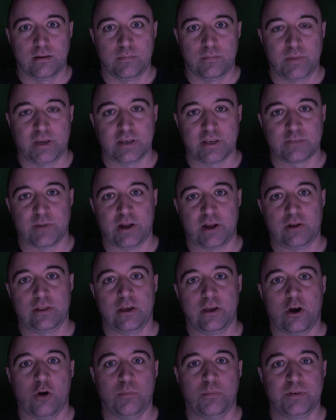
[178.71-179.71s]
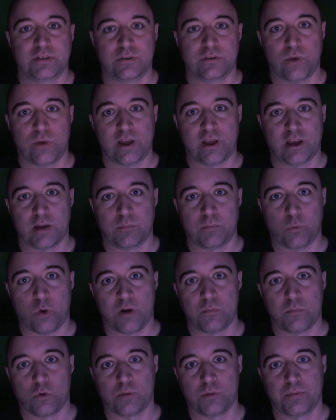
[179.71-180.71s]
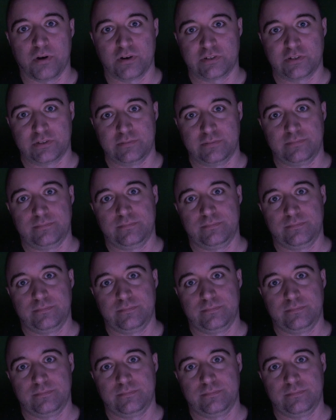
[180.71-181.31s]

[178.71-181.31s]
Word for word: because my only hope is to wake up one more person.